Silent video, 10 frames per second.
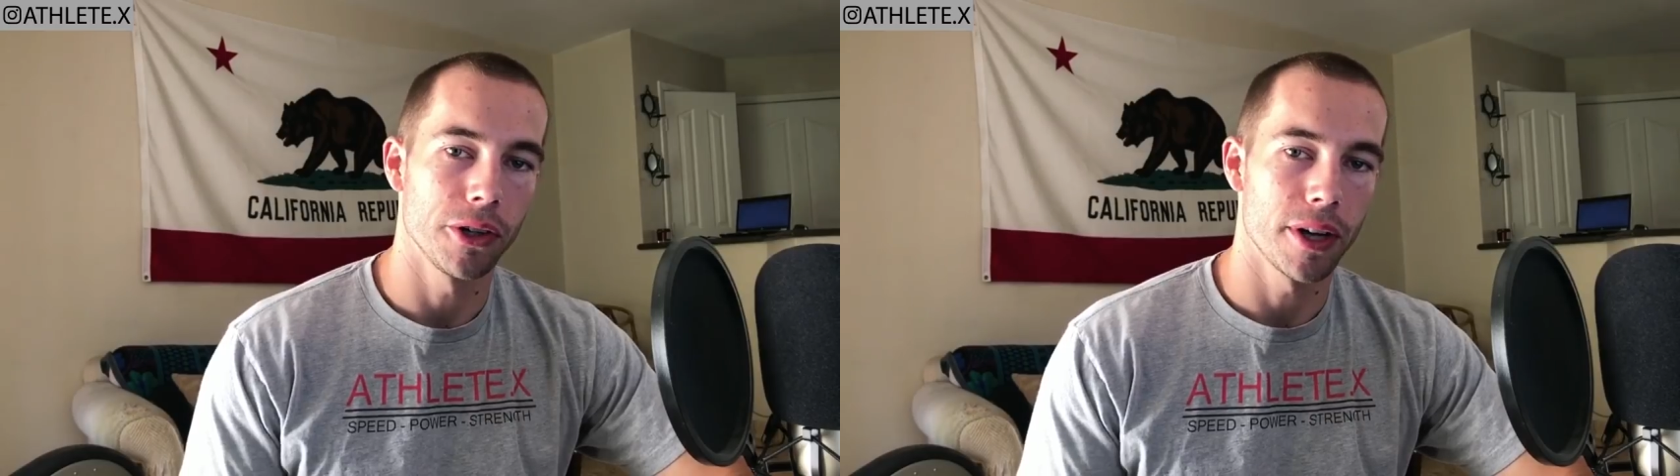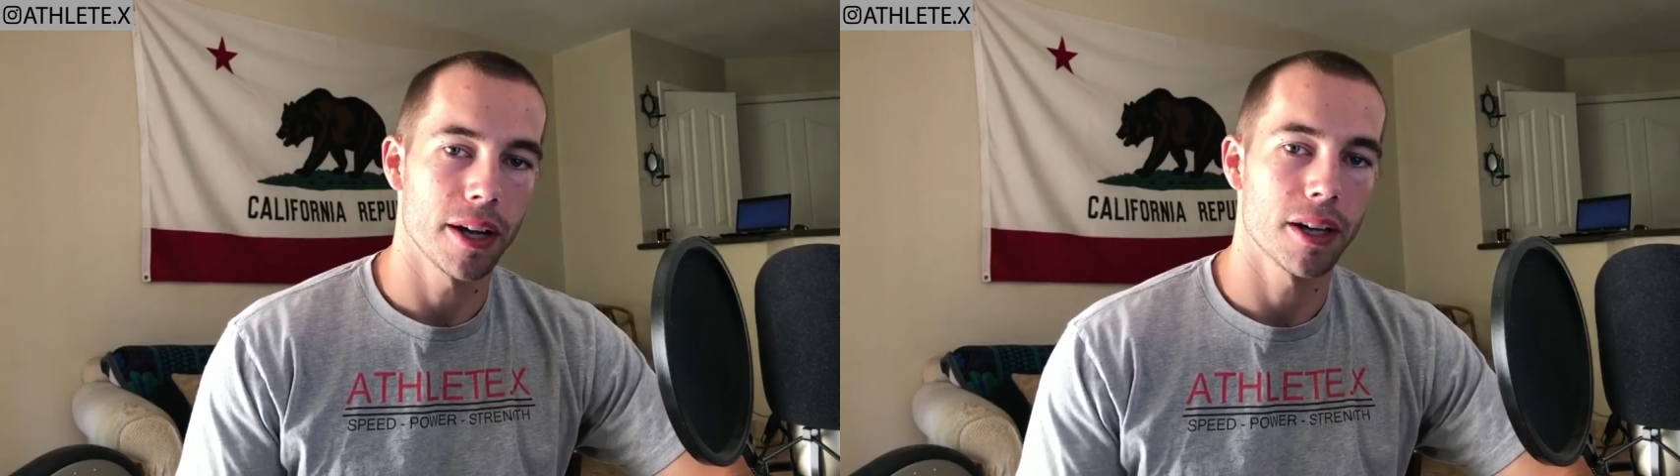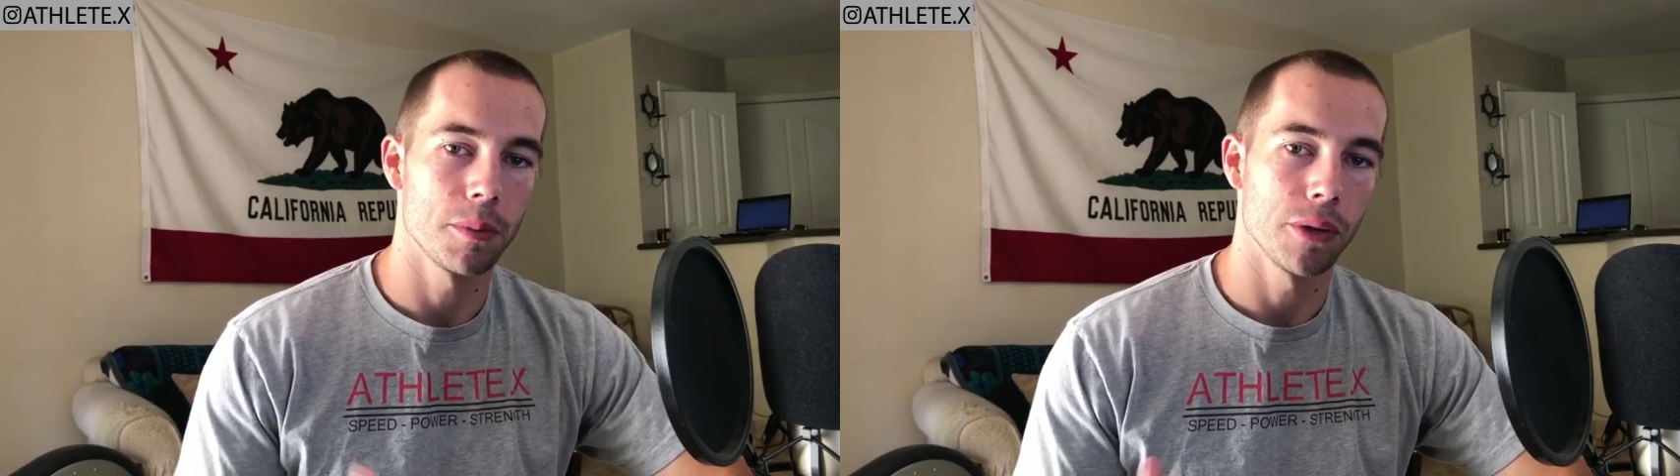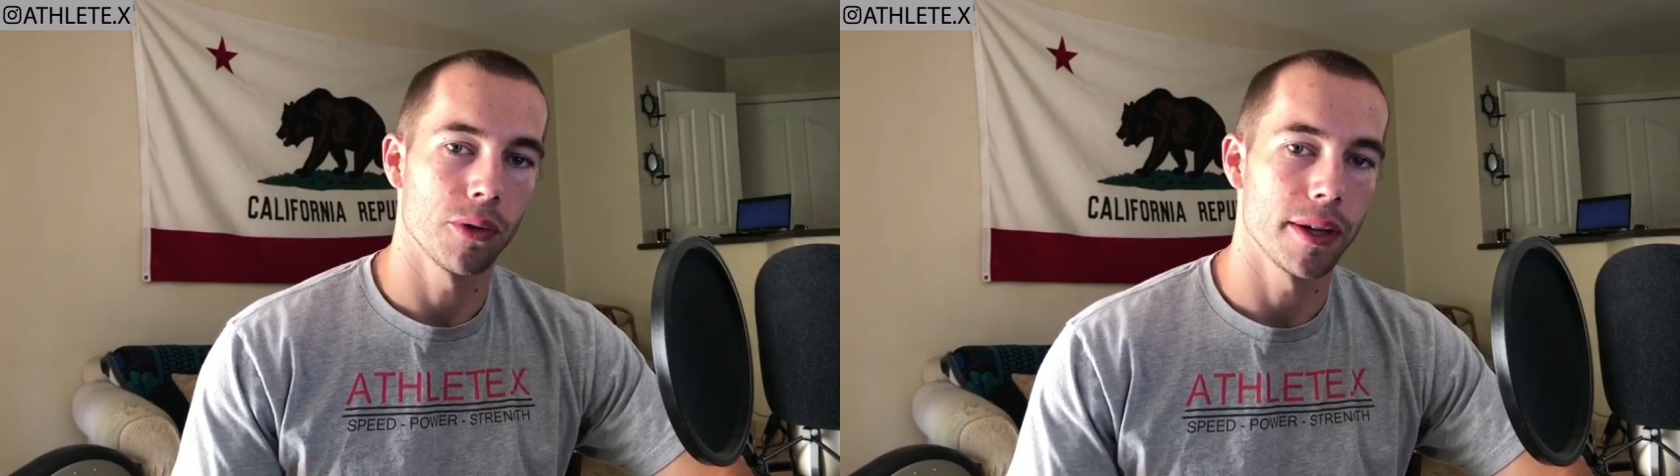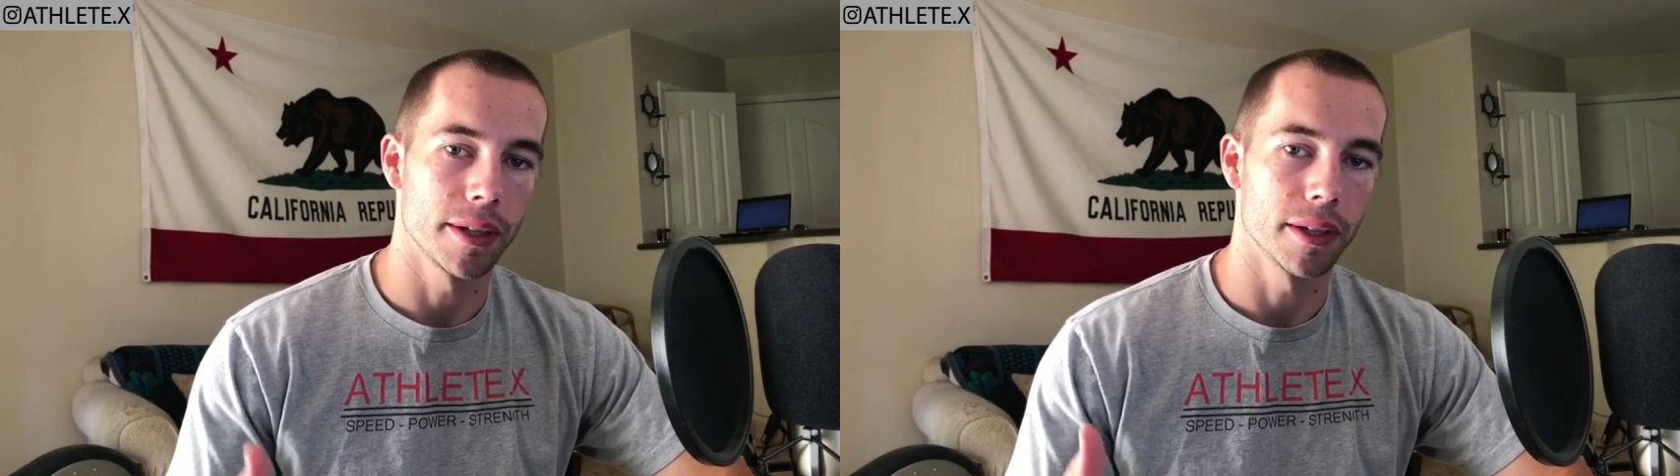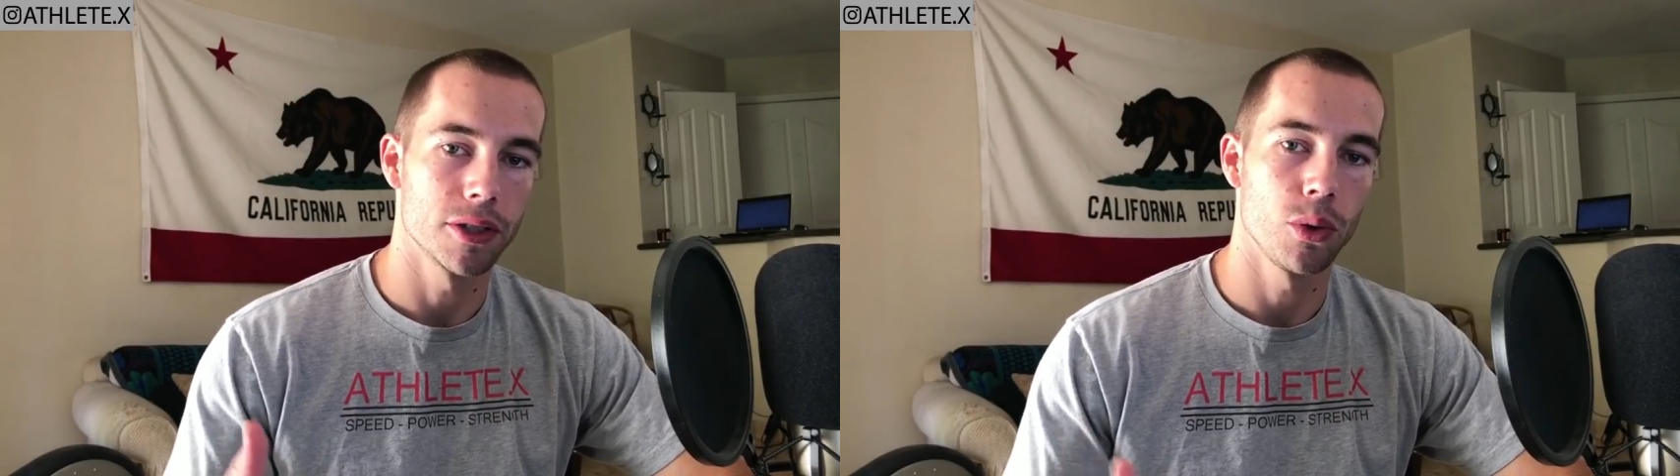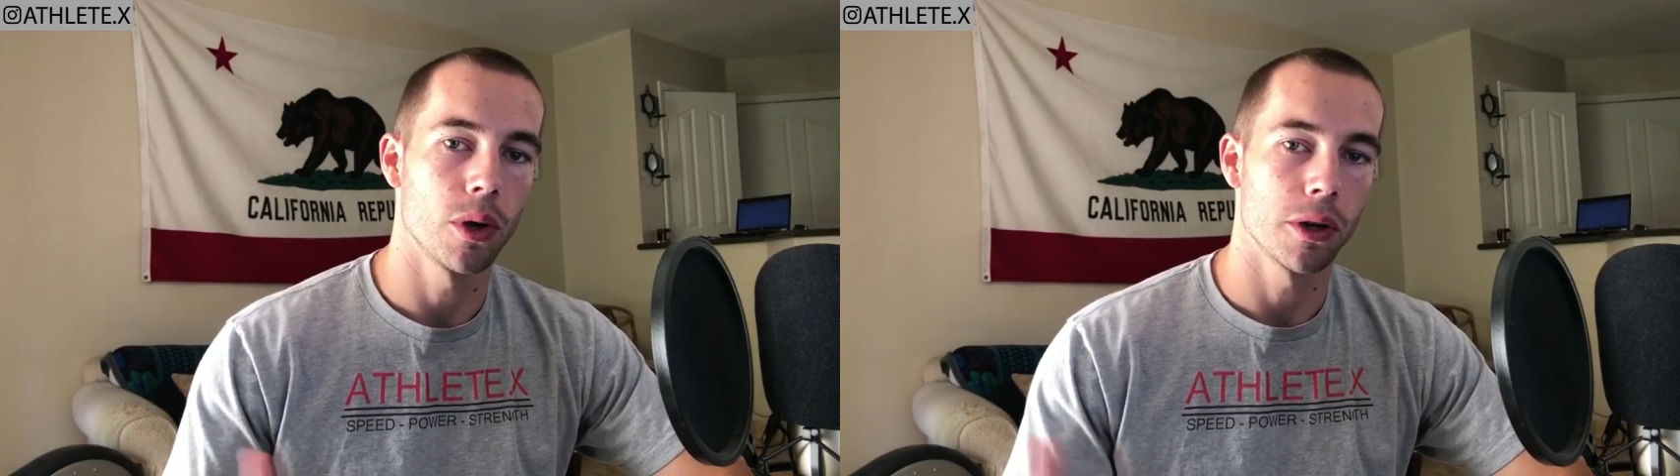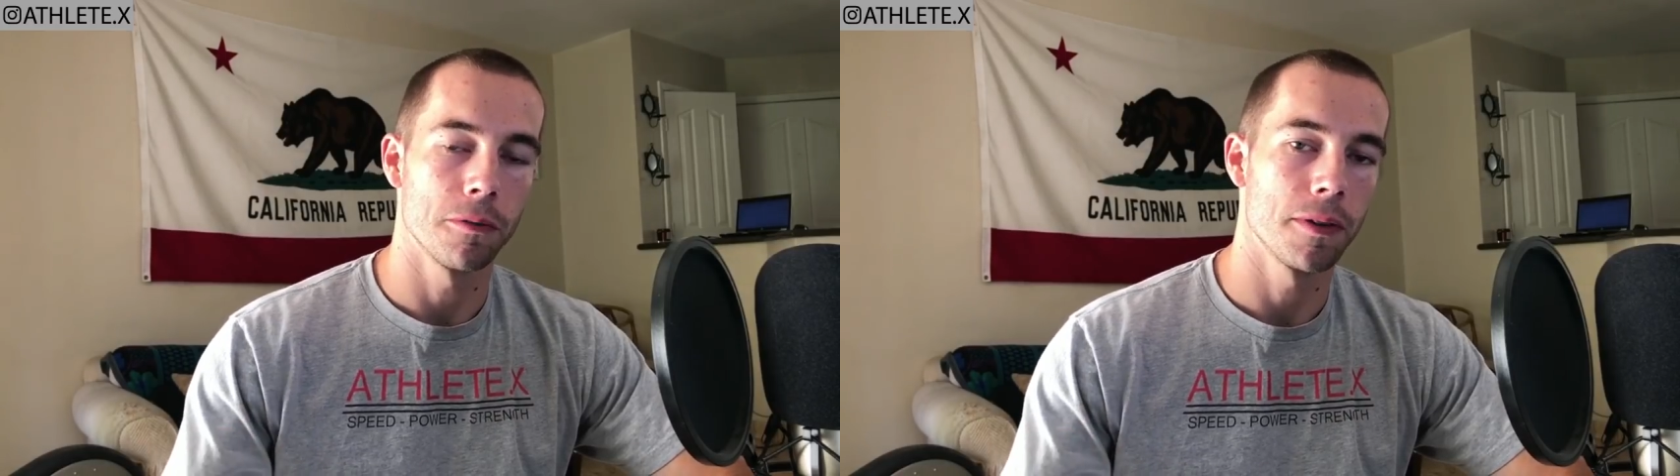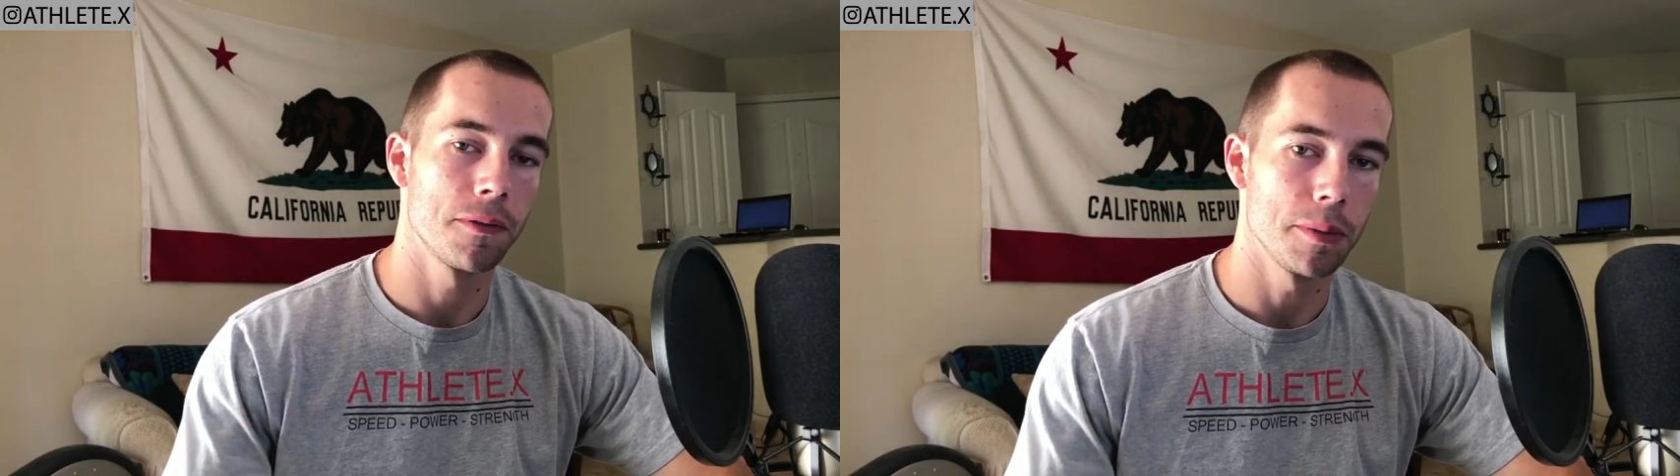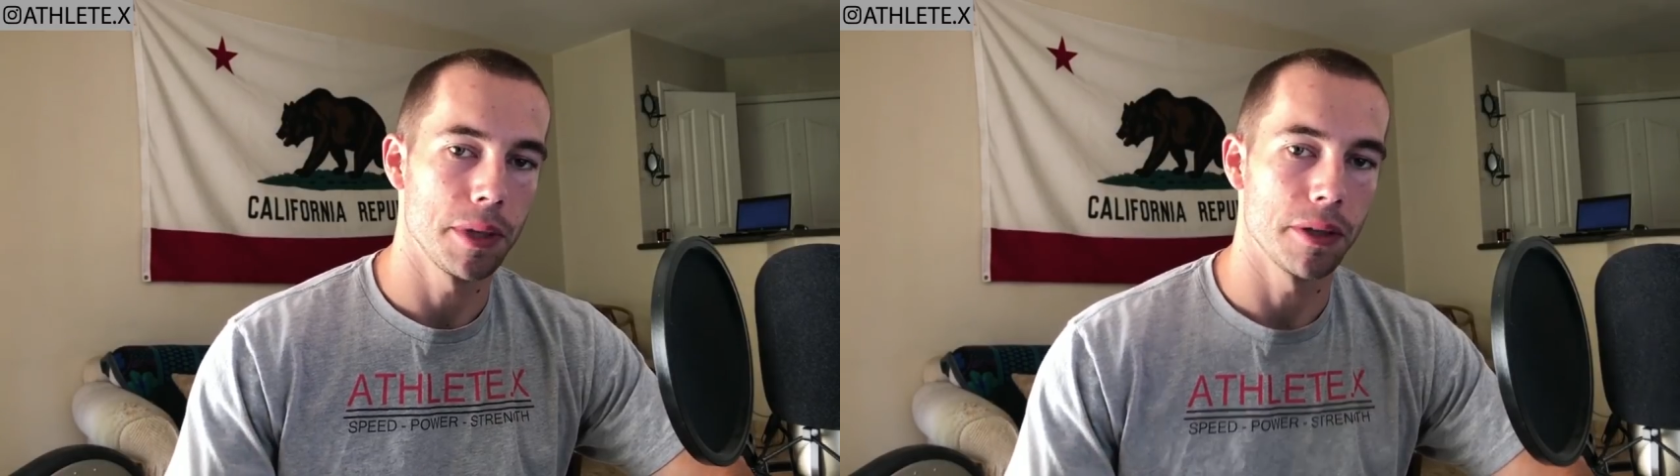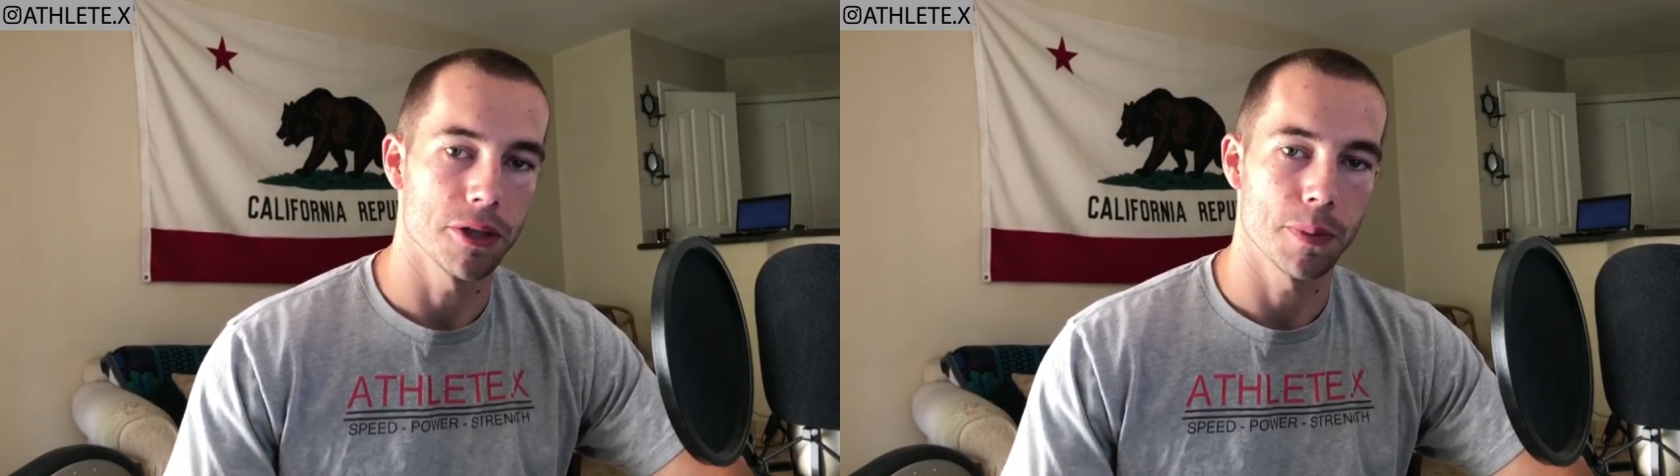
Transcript: you're not gonna be running 250 meter